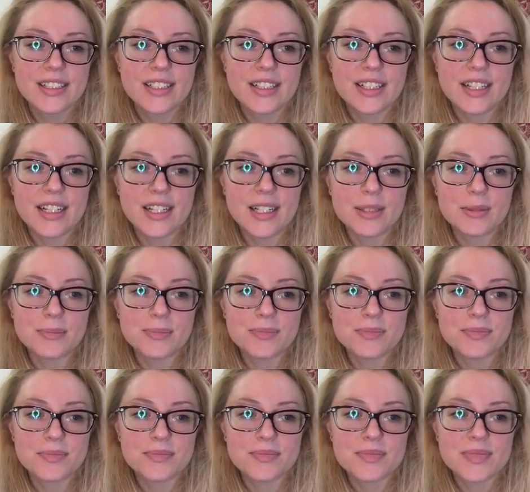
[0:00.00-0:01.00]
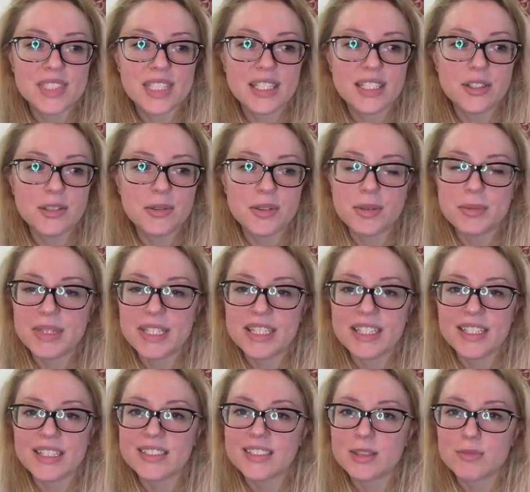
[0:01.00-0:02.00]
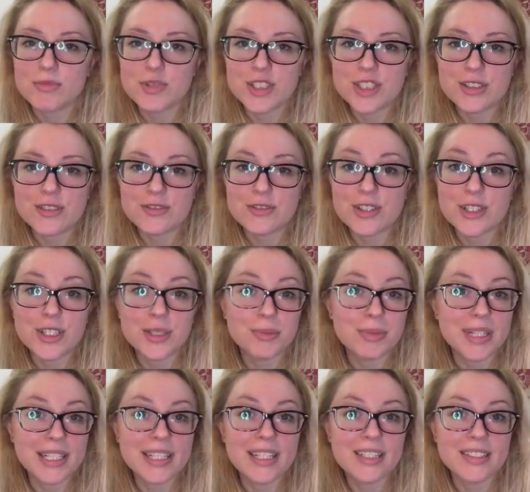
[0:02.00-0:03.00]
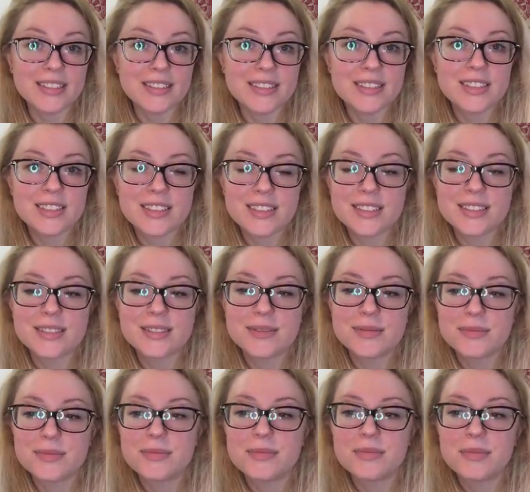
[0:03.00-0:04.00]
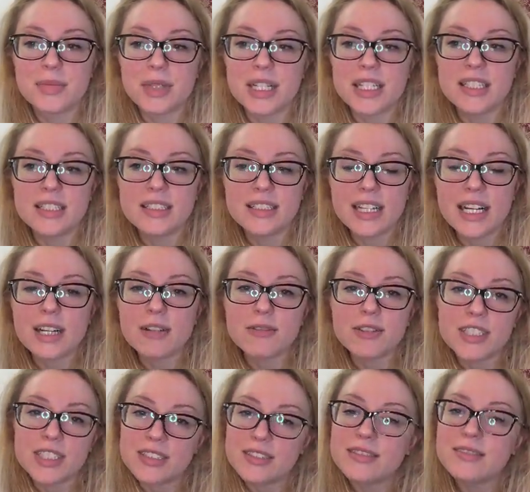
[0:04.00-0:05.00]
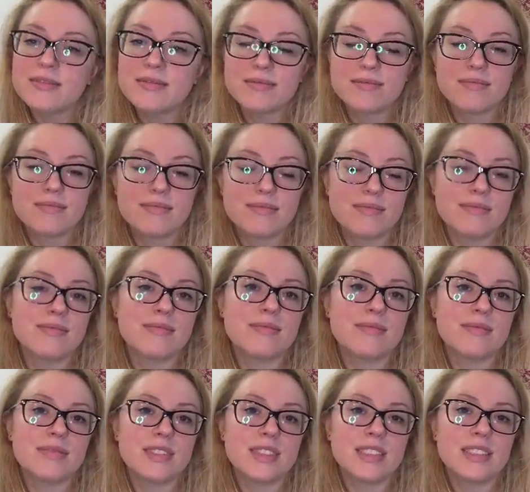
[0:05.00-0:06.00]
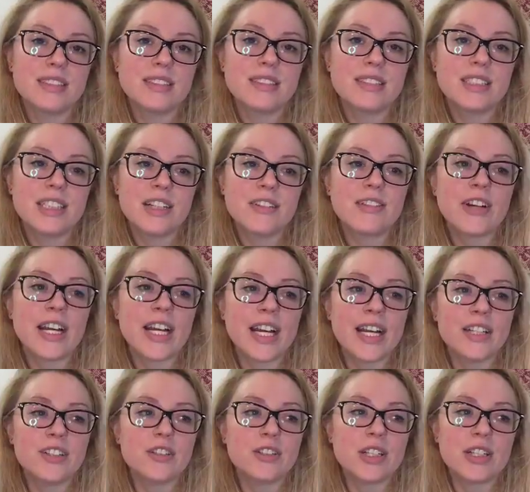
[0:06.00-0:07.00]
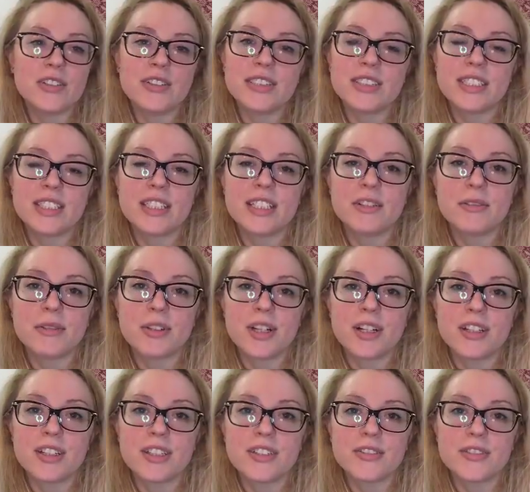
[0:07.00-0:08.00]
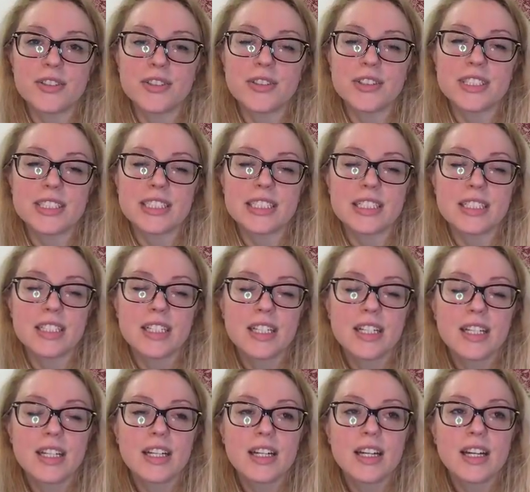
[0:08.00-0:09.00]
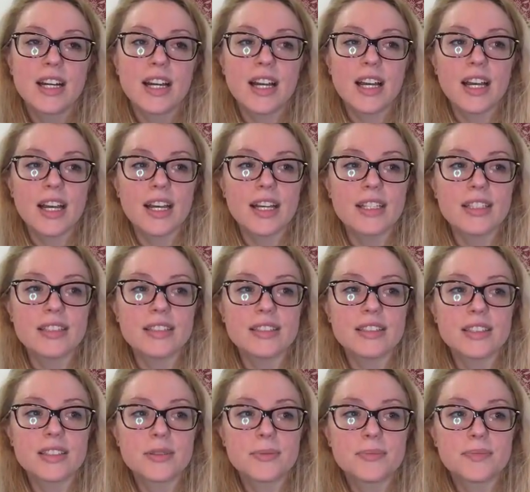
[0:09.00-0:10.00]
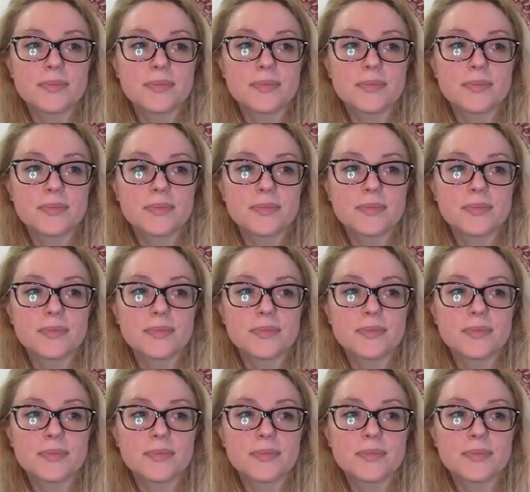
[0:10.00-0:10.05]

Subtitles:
And I don't want to make that assumption for anybody else, but I would, if I had to, I would say that we're all here for a reason. And